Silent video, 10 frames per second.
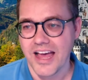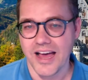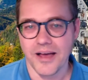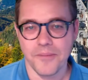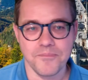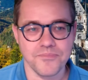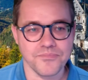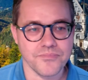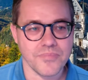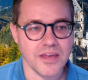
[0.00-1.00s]
Um,
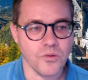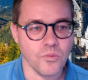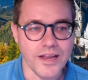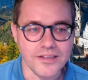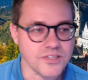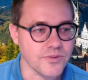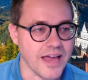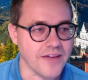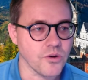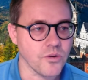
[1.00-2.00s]
what else do we
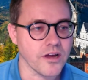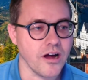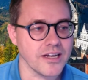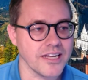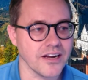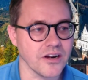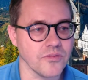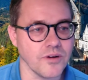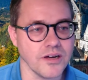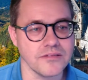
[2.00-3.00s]
have going on
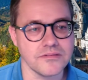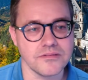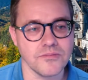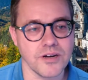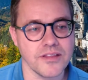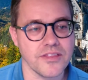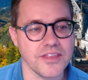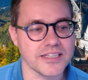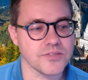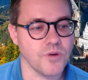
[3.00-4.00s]
here? Well, one of the
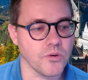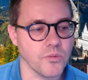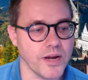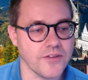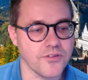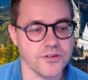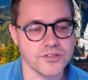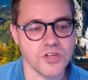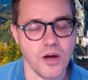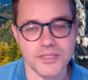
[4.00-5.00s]
things while we're waiting for
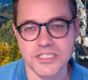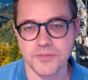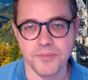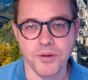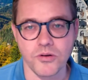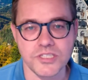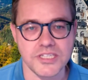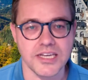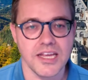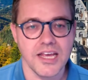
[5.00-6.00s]
those comments to be
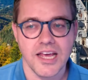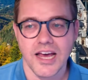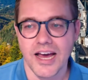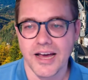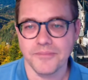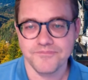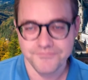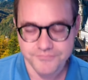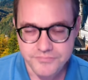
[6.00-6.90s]
posted, um,